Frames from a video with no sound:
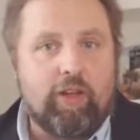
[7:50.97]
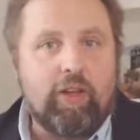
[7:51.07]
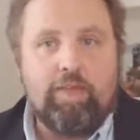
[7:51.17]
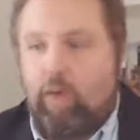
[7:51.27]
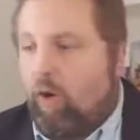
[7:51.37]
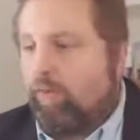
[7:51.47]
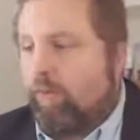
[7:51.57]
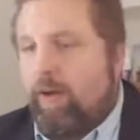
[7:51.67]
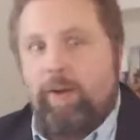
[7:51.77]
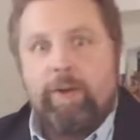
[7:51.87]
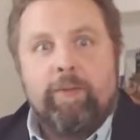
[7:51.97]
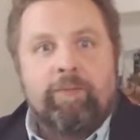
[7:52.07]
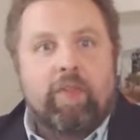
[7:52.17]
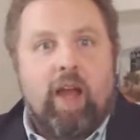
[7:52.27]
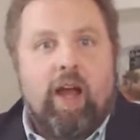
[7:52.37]
It can involve
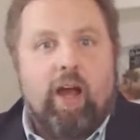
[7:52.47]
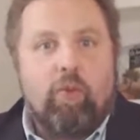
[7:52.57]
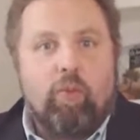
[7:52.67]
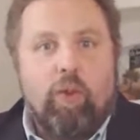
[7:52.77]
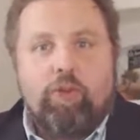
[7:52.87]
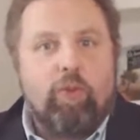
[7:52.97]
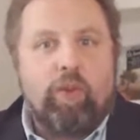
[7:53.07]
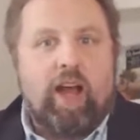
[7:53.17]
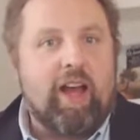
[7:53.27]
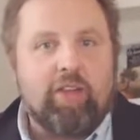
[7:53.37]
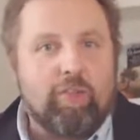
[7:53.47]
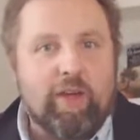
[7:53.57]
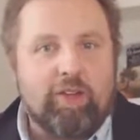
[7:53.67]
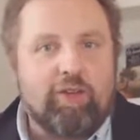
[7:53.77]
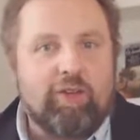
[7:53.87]
ritualized
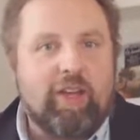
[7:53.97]
measures.